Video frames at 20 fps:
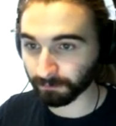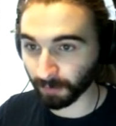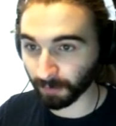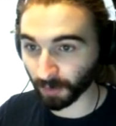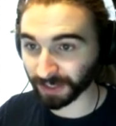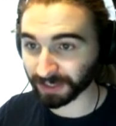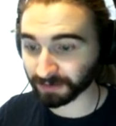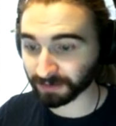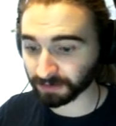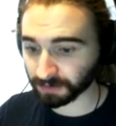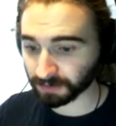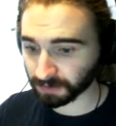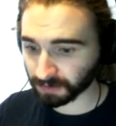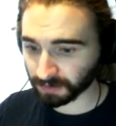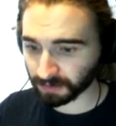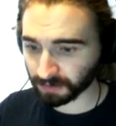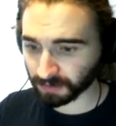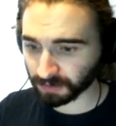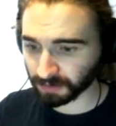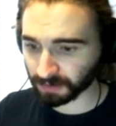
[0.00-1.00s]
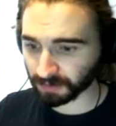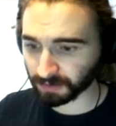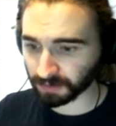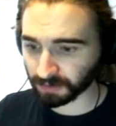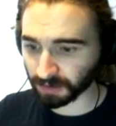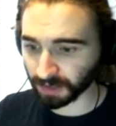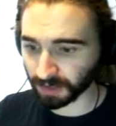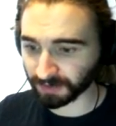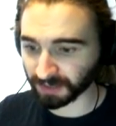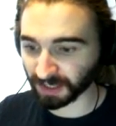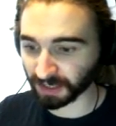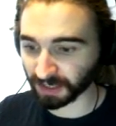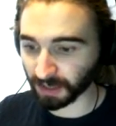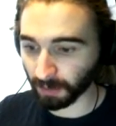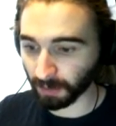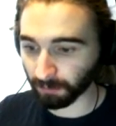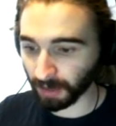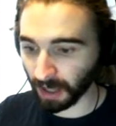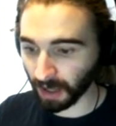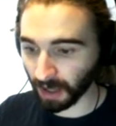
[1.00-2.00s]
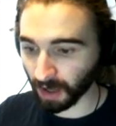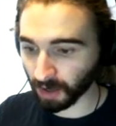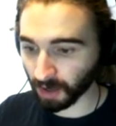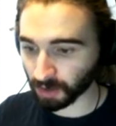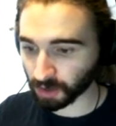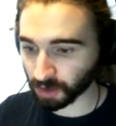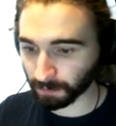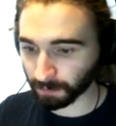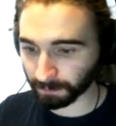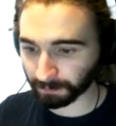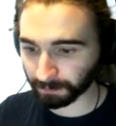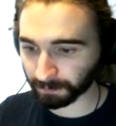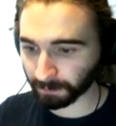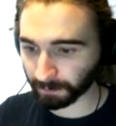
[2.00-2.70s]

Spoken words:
boink. And then a park.